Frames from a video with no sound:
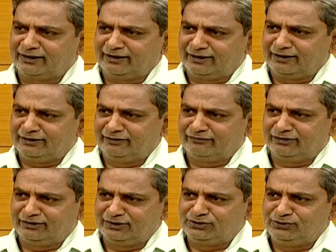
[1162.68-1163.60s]
a
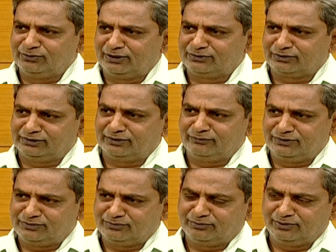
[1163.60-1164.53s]
different issue altogether,
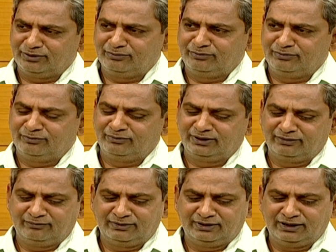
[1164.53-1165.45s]
which
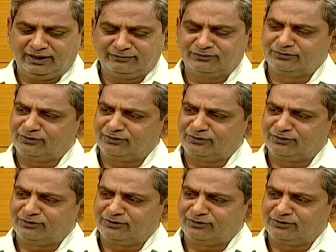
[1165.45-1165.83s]
we have to